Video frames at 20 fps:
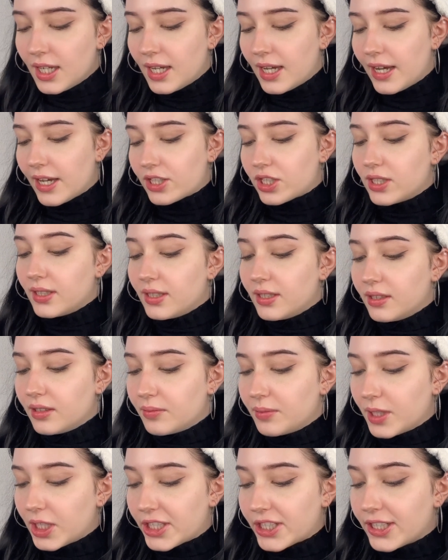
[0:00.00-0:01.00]
Actually, in the
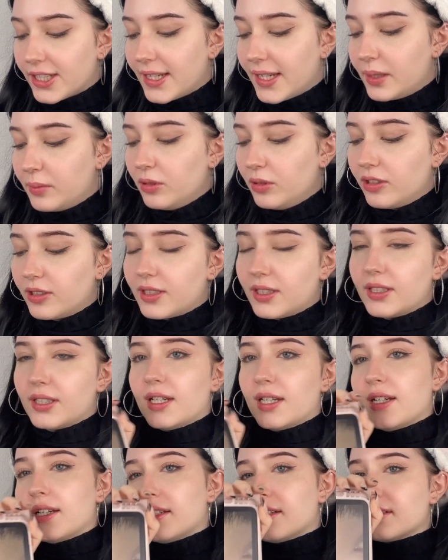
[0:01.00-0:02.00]
picture that I'm looking
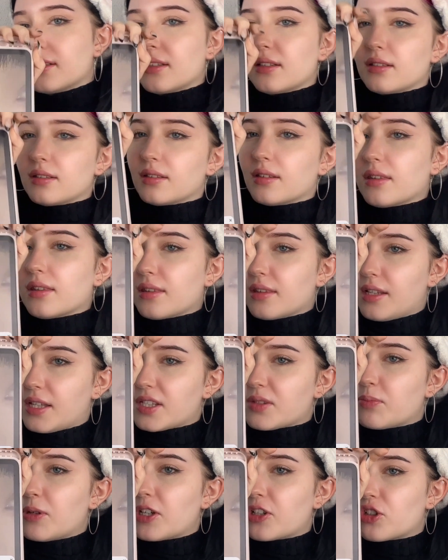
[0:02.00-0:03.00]
at,
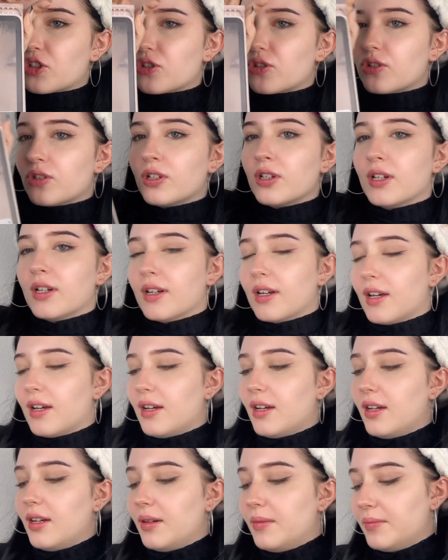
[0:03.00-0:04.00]
this picture,
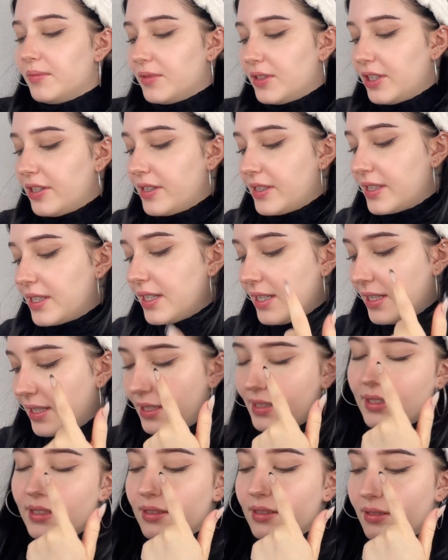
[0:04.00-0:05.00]
there's
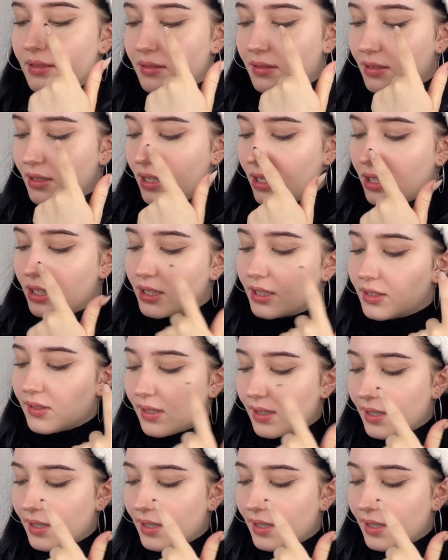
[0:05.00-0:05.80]
like dark